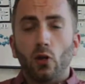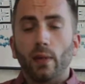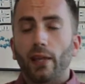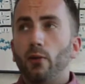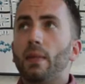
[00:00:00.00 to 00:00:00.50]
And
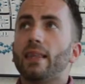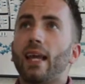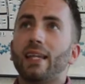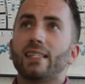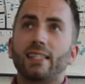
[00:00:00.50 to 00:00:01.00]
I don't mean that
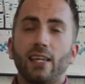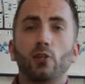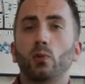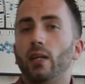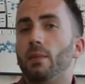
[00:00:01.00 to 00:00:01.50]
in a sales
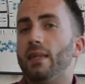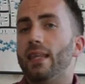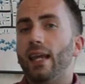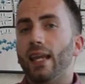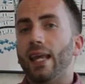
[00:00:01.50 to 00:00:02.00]
way. I mean
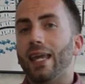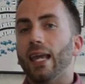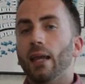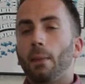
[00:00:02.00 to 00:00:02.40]
that in a